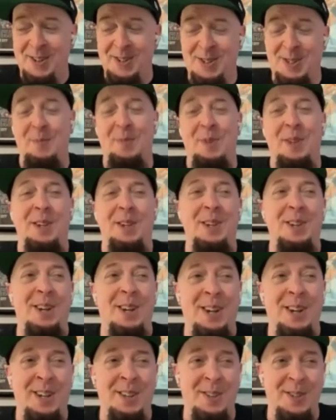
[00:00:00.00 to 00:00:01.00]
there's something
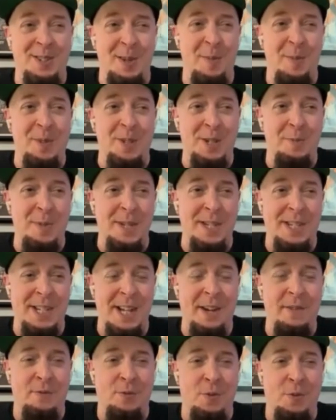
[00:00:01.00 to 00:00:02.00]
uh, there's something to be
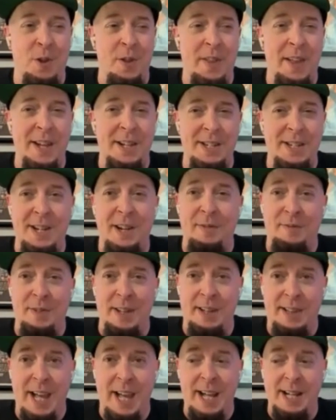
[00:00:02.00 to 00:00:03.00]
said for all that stuff.
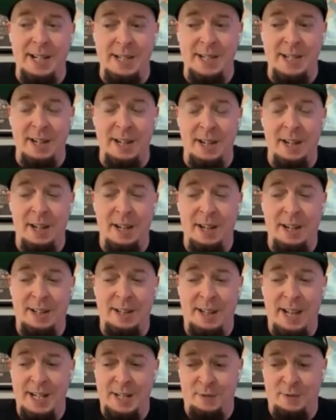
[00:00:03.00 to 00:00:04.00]
Like that's
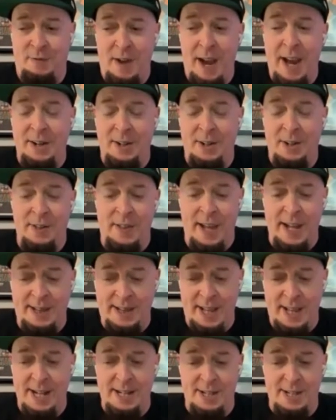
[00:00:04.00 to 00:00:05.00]
that's vital.
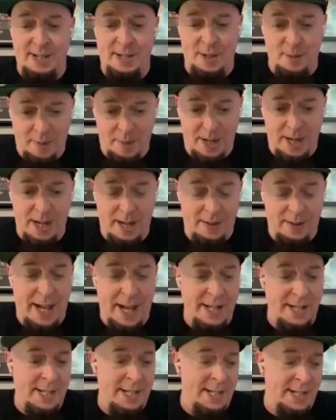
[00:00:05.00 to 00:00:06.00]
That that's to me
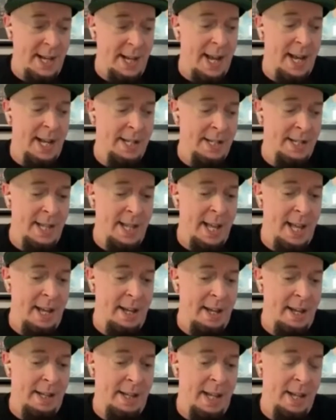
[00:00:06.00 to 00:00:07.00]
that's the signs
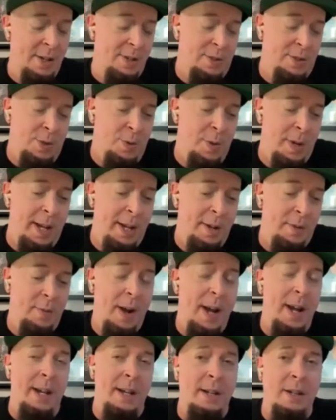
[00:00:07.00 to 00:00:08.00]
that that you're doing it
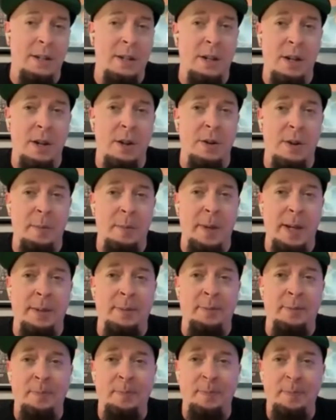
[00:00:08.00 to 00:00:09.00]
right. You know what I
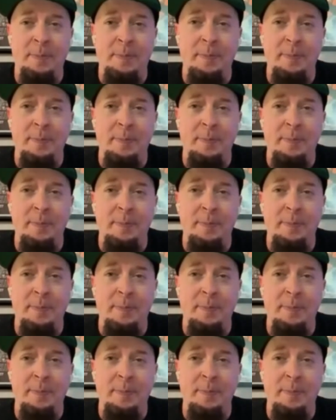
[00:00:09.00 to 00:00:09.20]
mean?